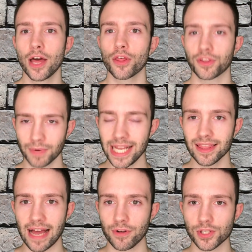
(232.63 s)
3
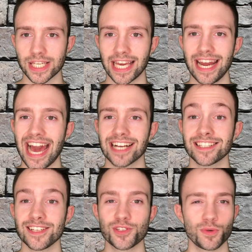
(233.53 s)
levels to get
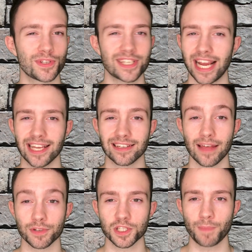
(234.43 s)
access to 2nd
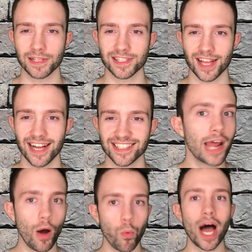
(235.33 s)
level spell slots.
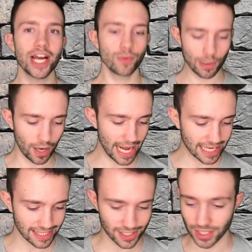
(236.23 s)
Now, why do we want
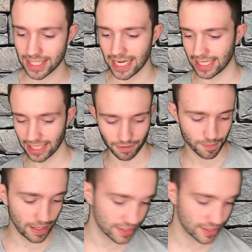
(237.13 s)
access to these 2nd level spell